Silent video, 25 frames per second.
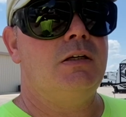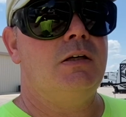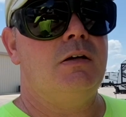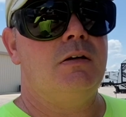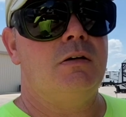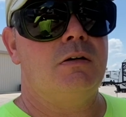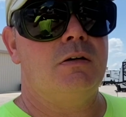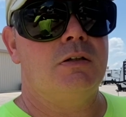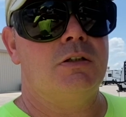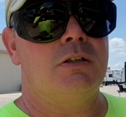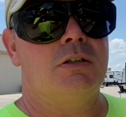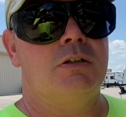
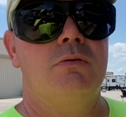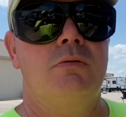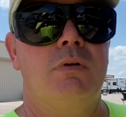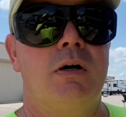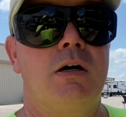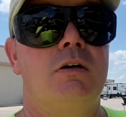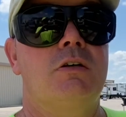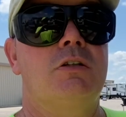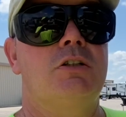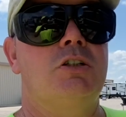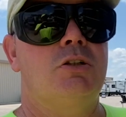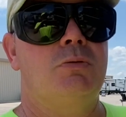here as
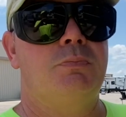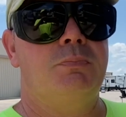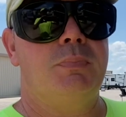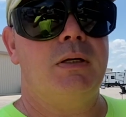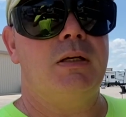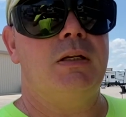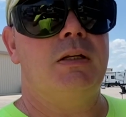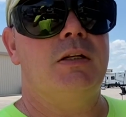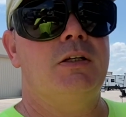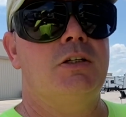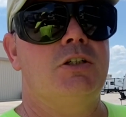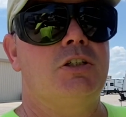well,
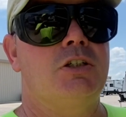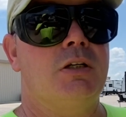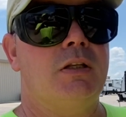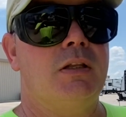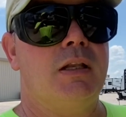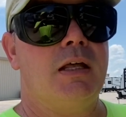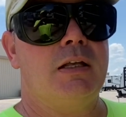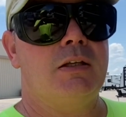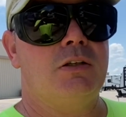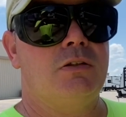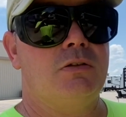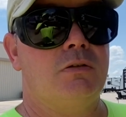spillage and
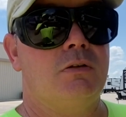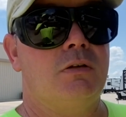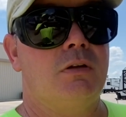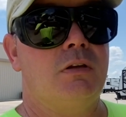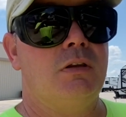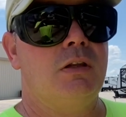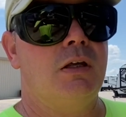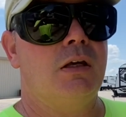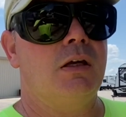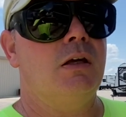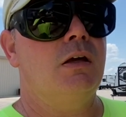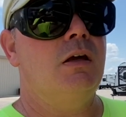that sort of
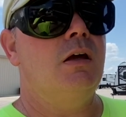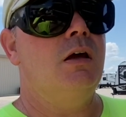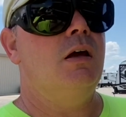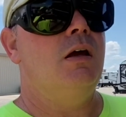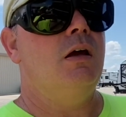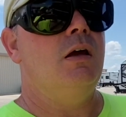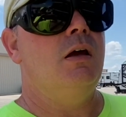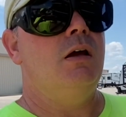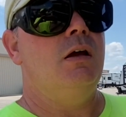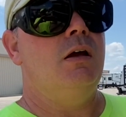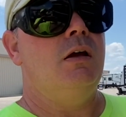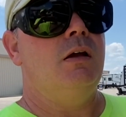thing.
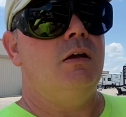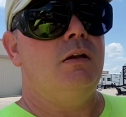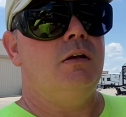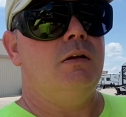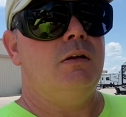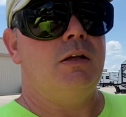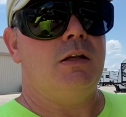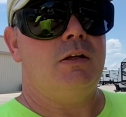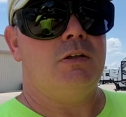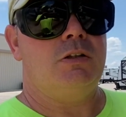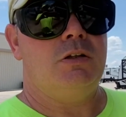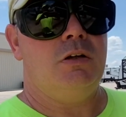
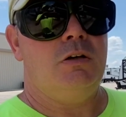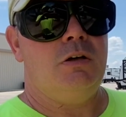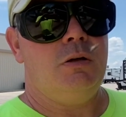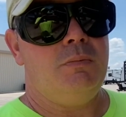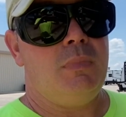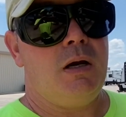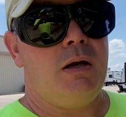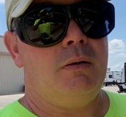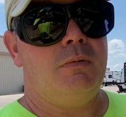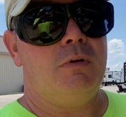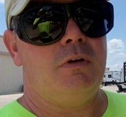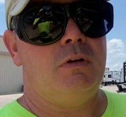Now,
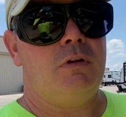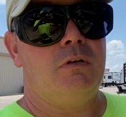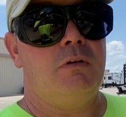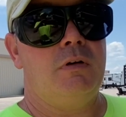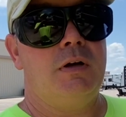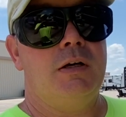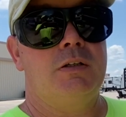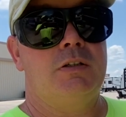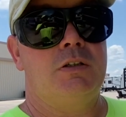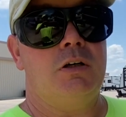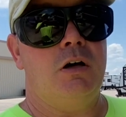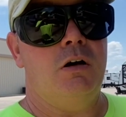sodium
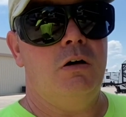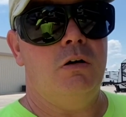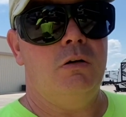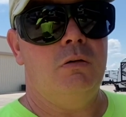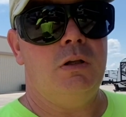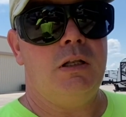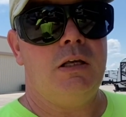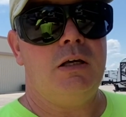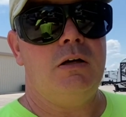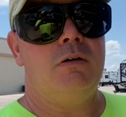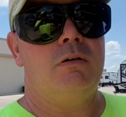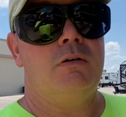hypochlorite is
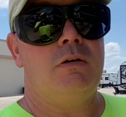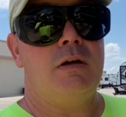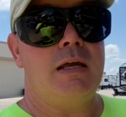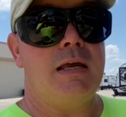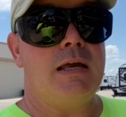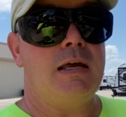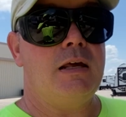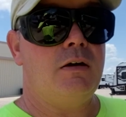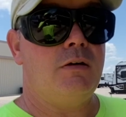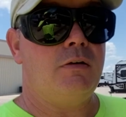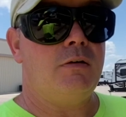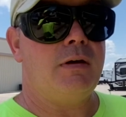only going
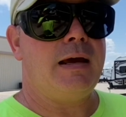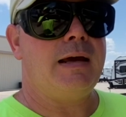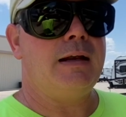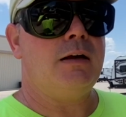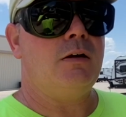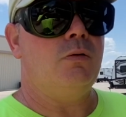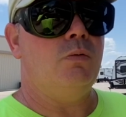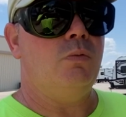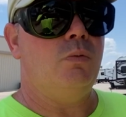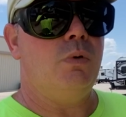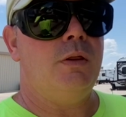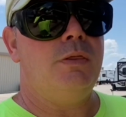to
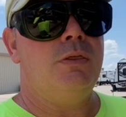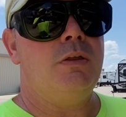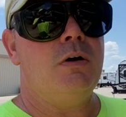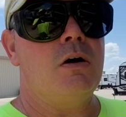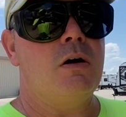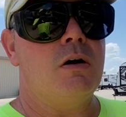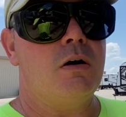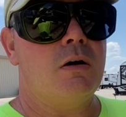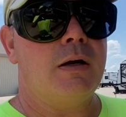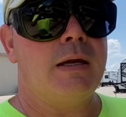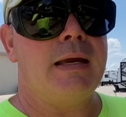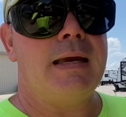interact with the
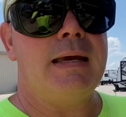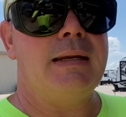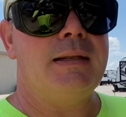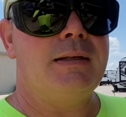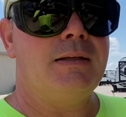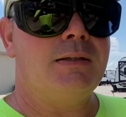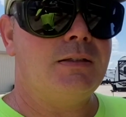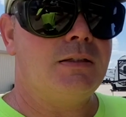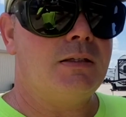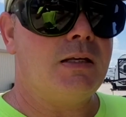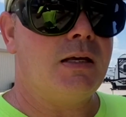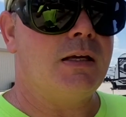
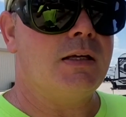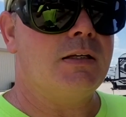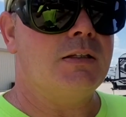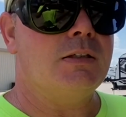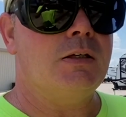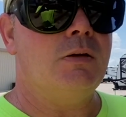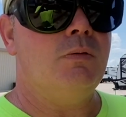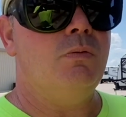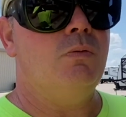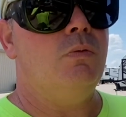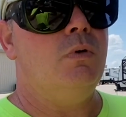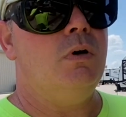organic
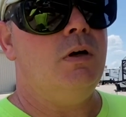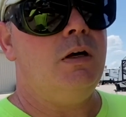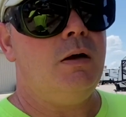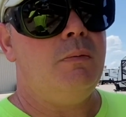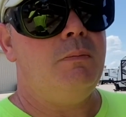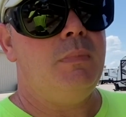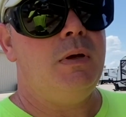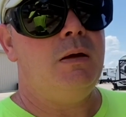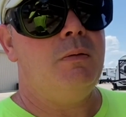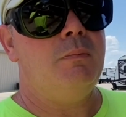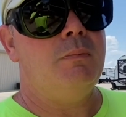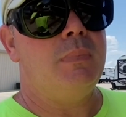stains, and what I
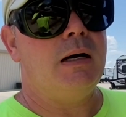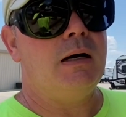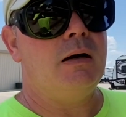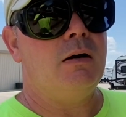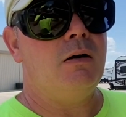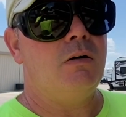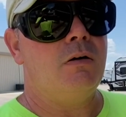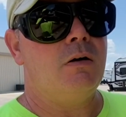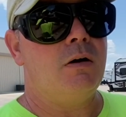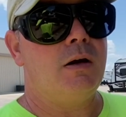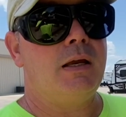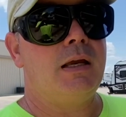mean by
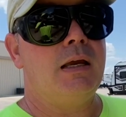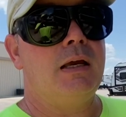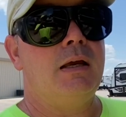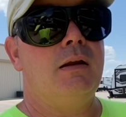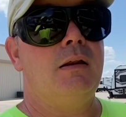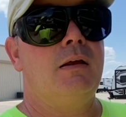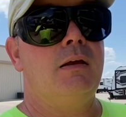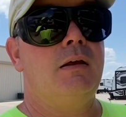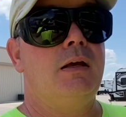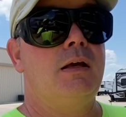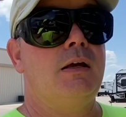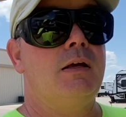
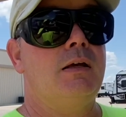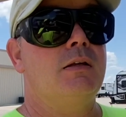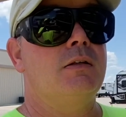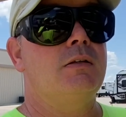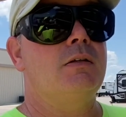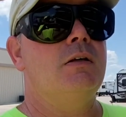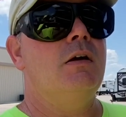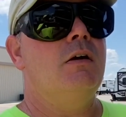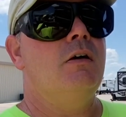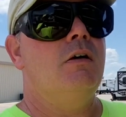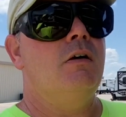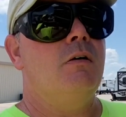organic
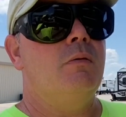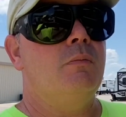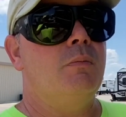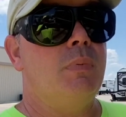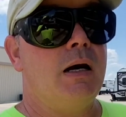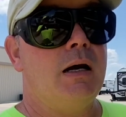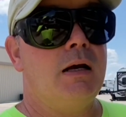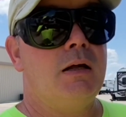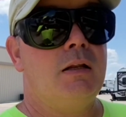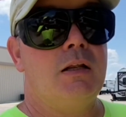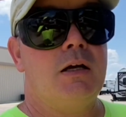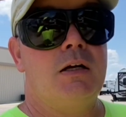is
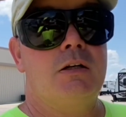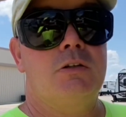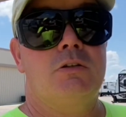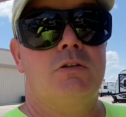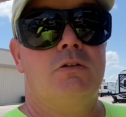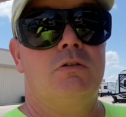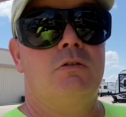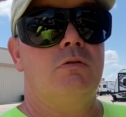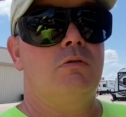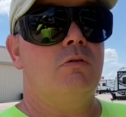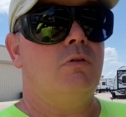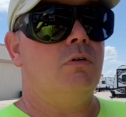
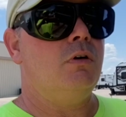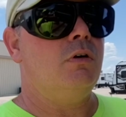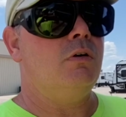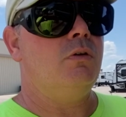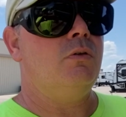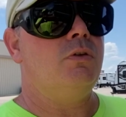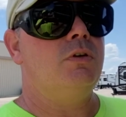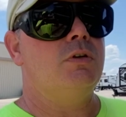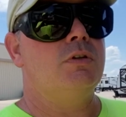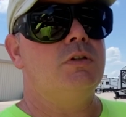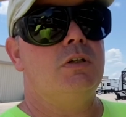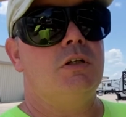biological
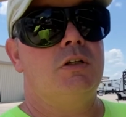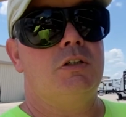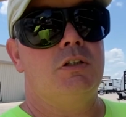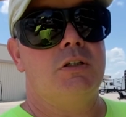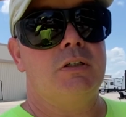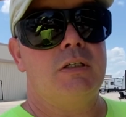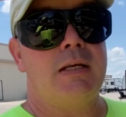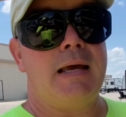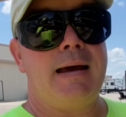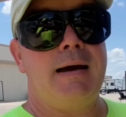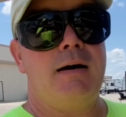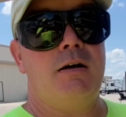growth such
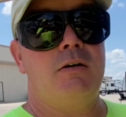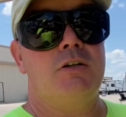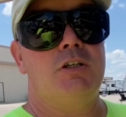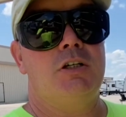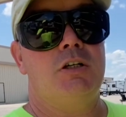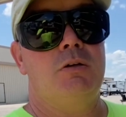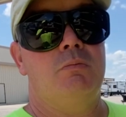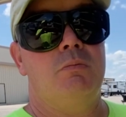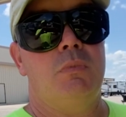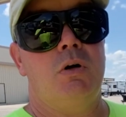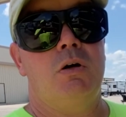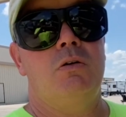as algae,
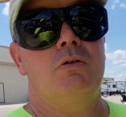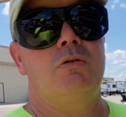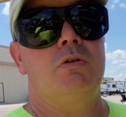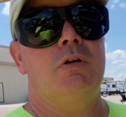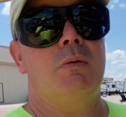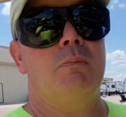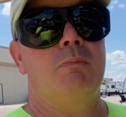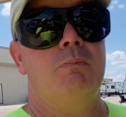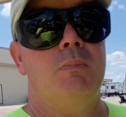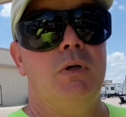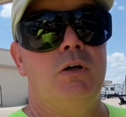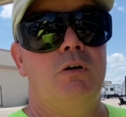mold,
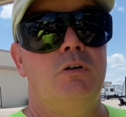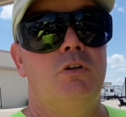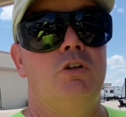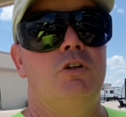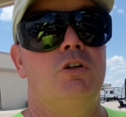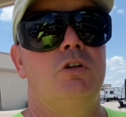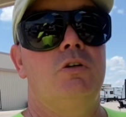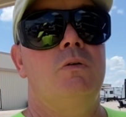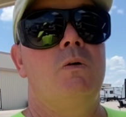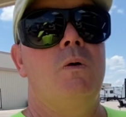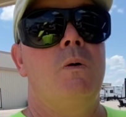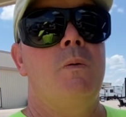and
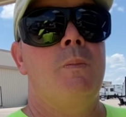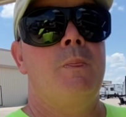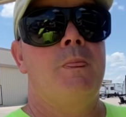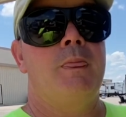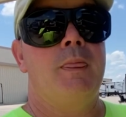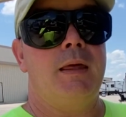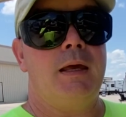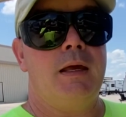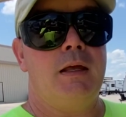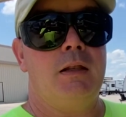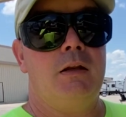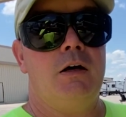mildew,
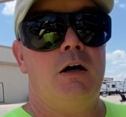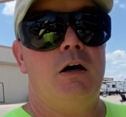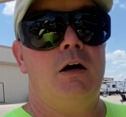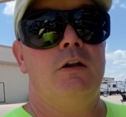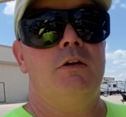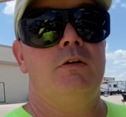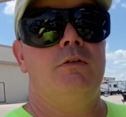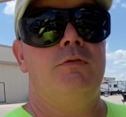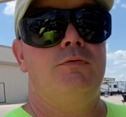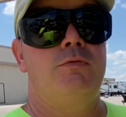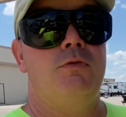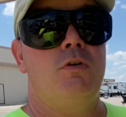and
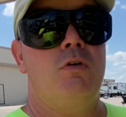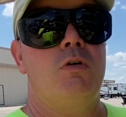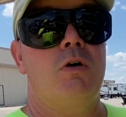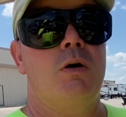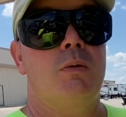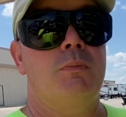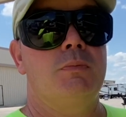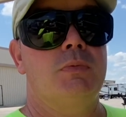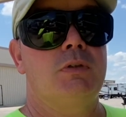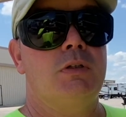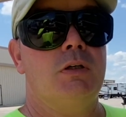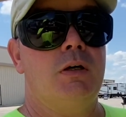other
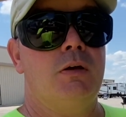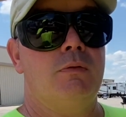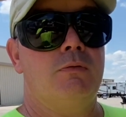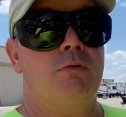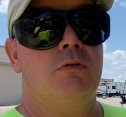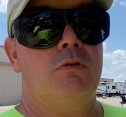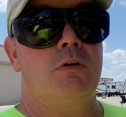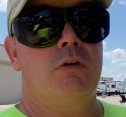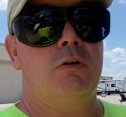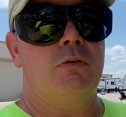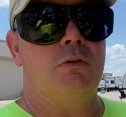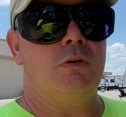forms
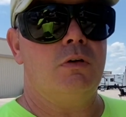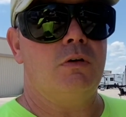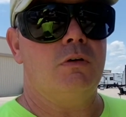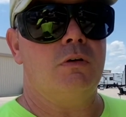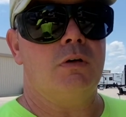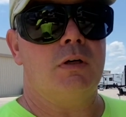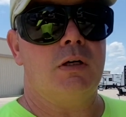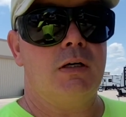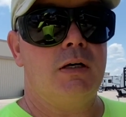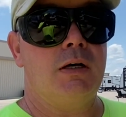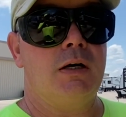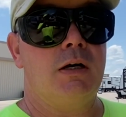of growth
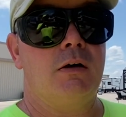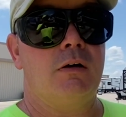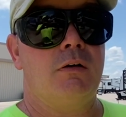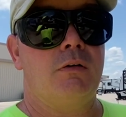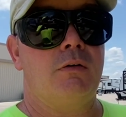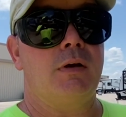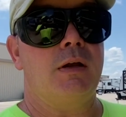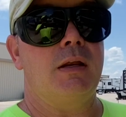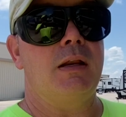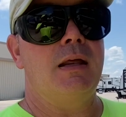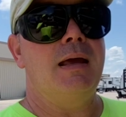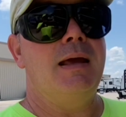on the
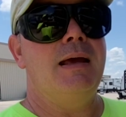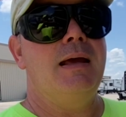concrete.